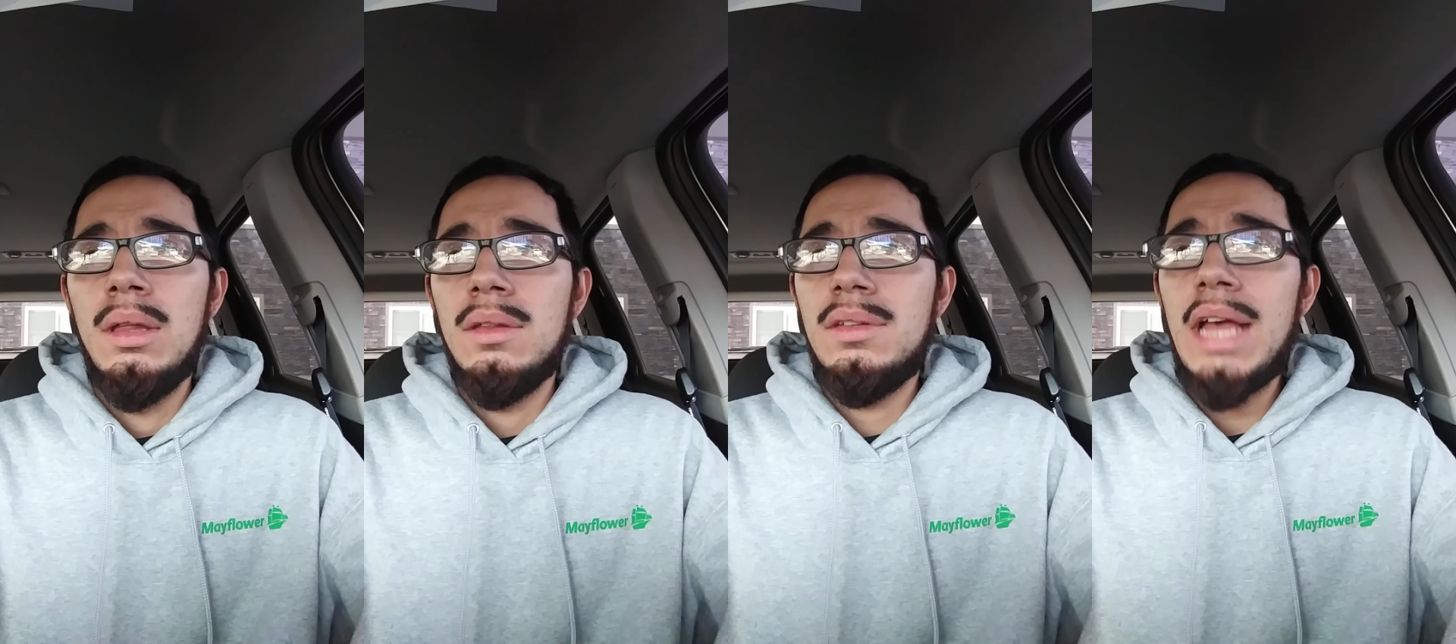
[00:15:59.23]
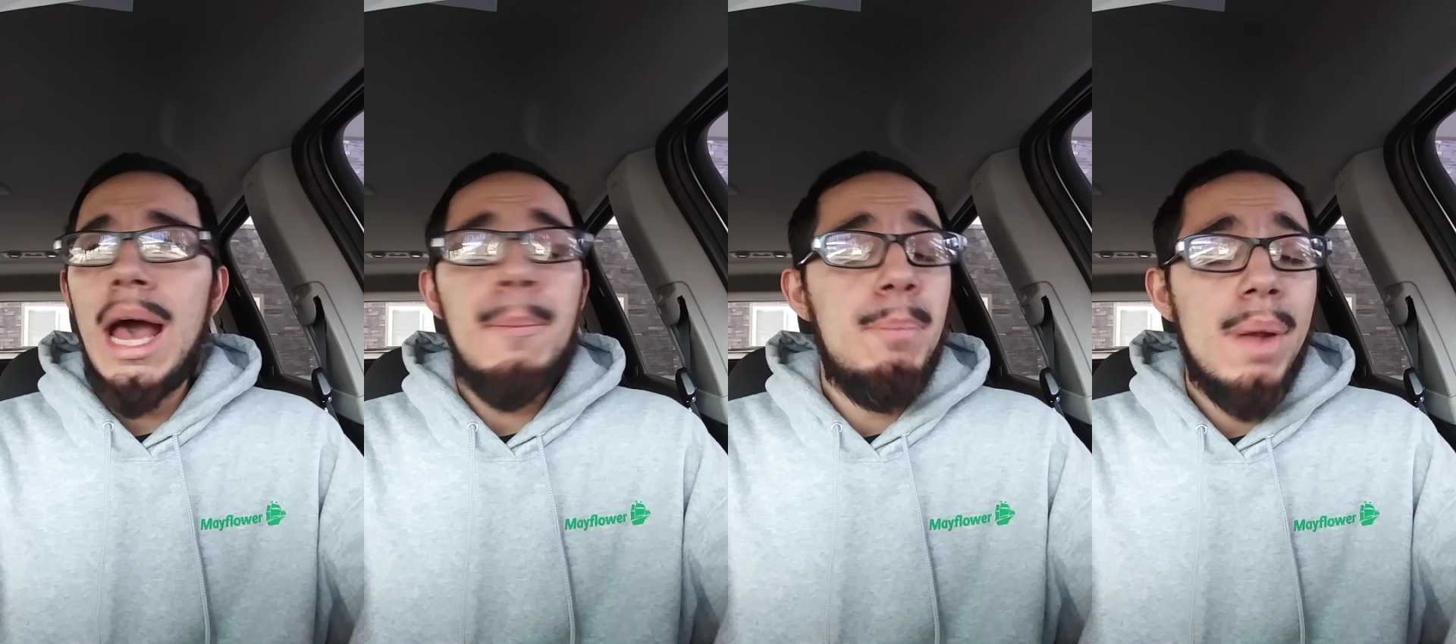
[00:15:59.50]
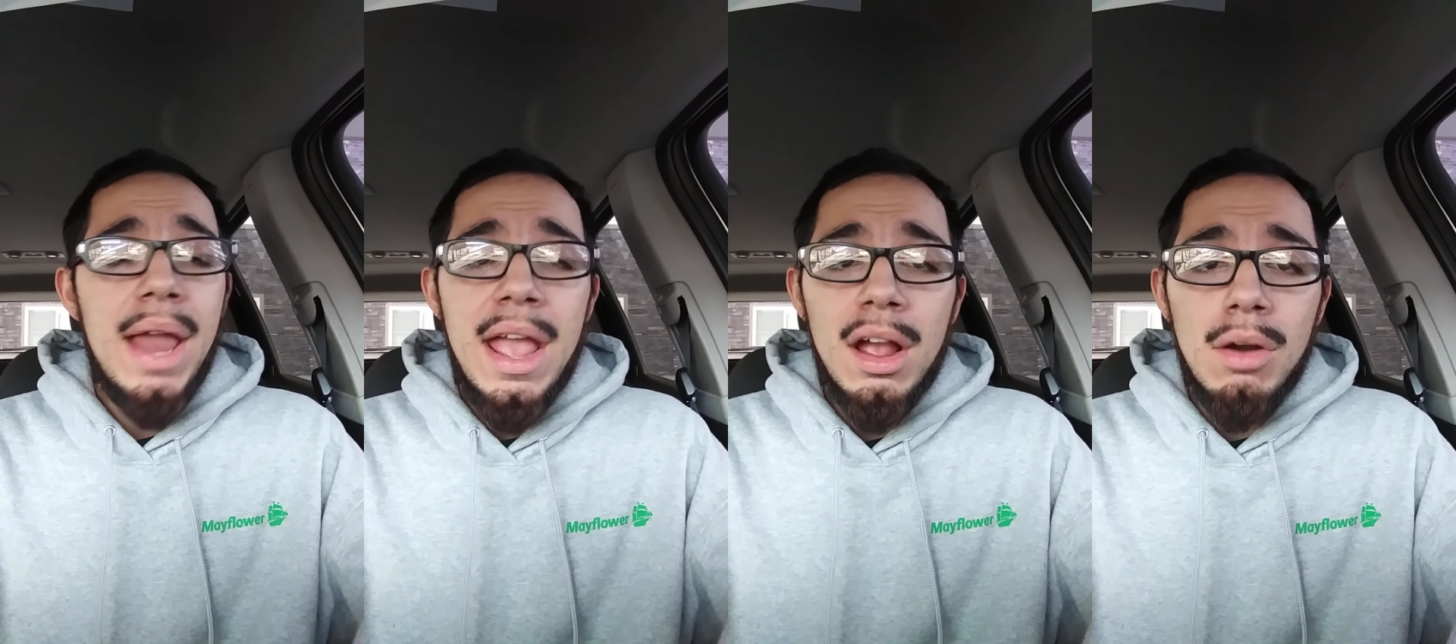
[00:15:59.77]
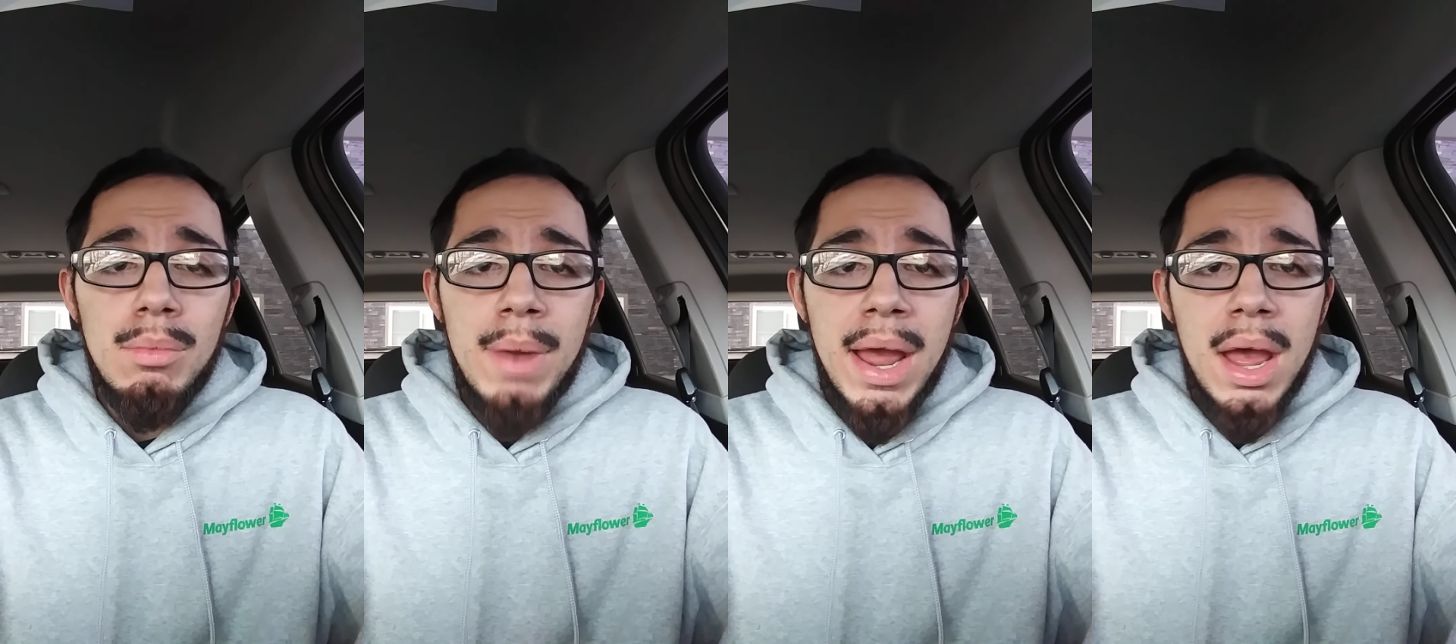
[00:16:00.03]
Stop playing
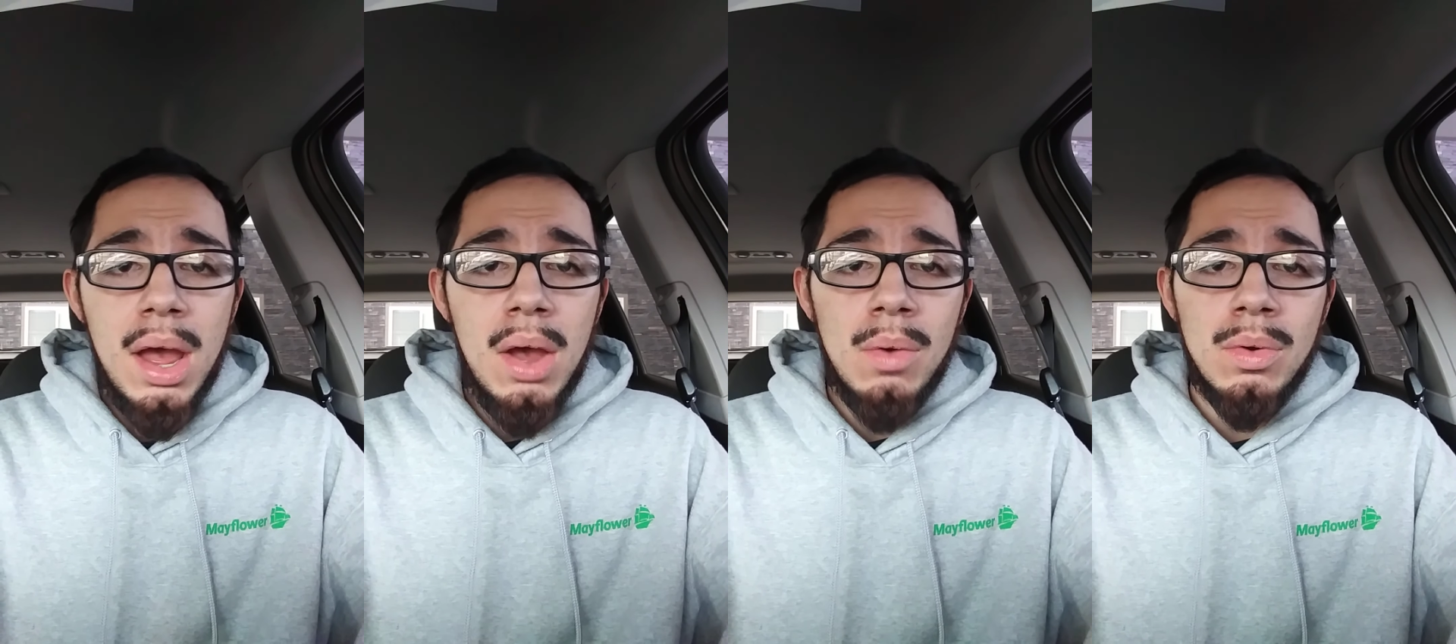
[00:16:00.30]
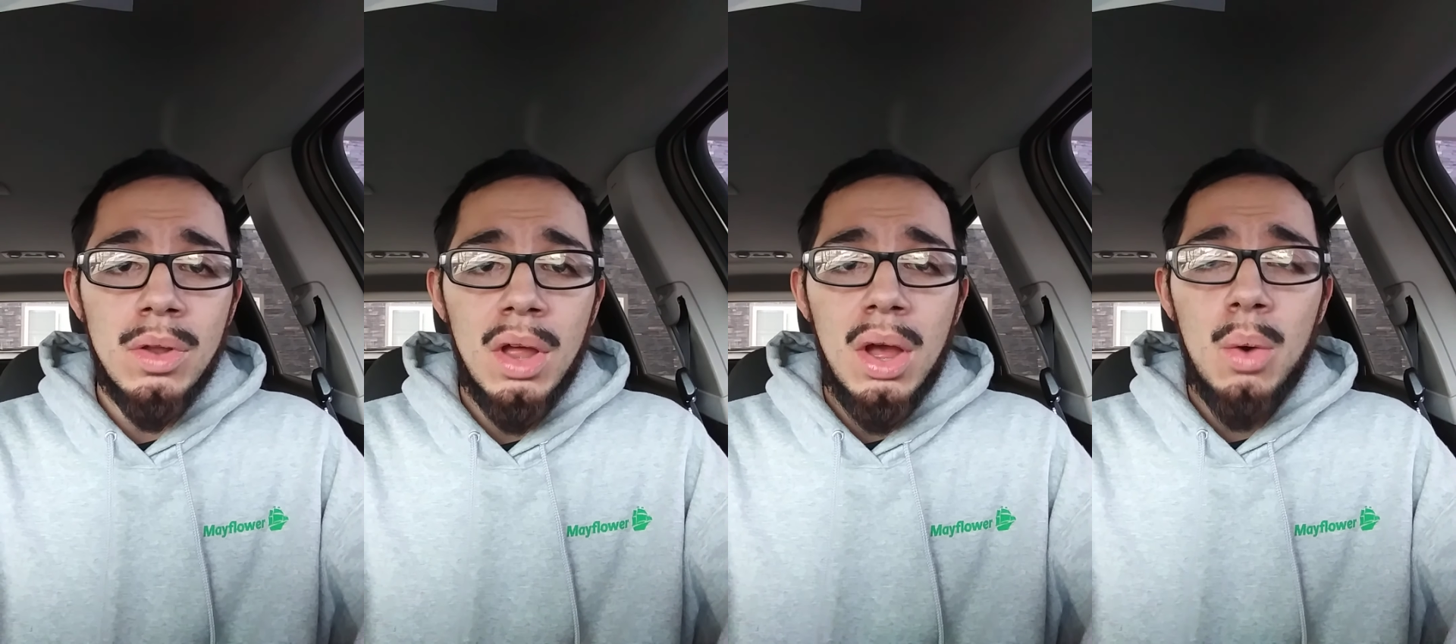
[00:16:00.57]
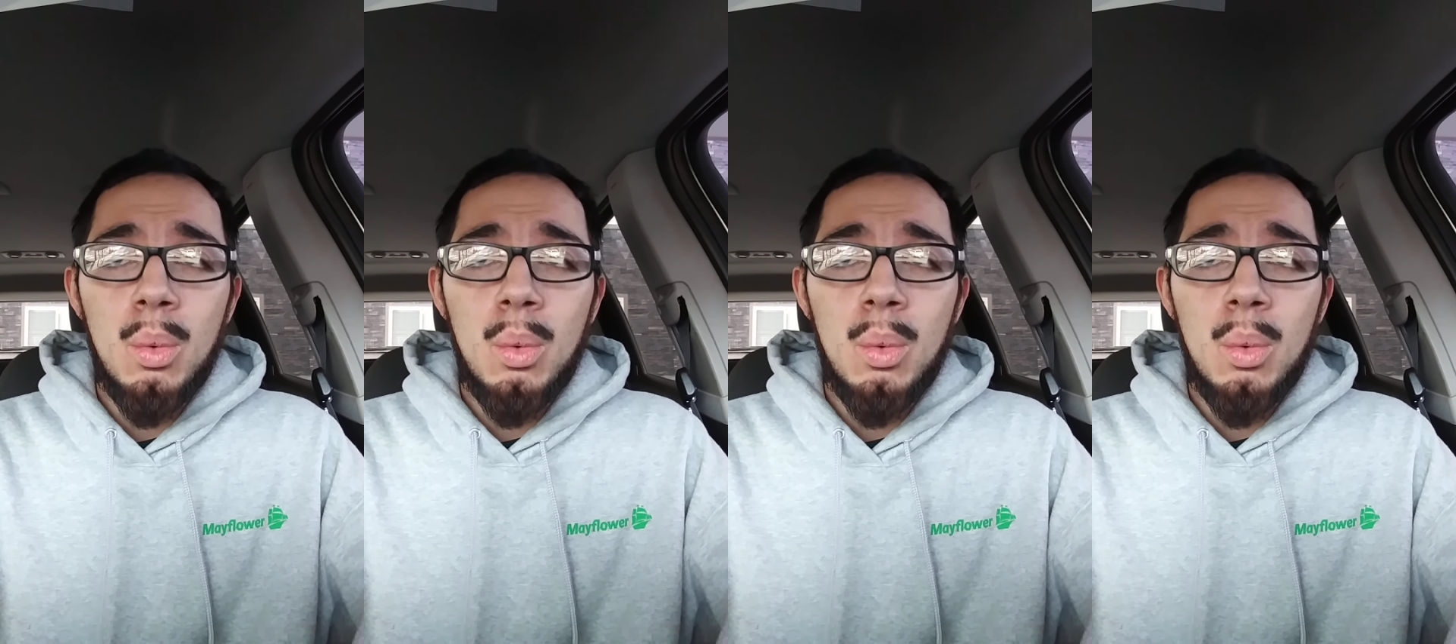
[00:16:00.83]
around.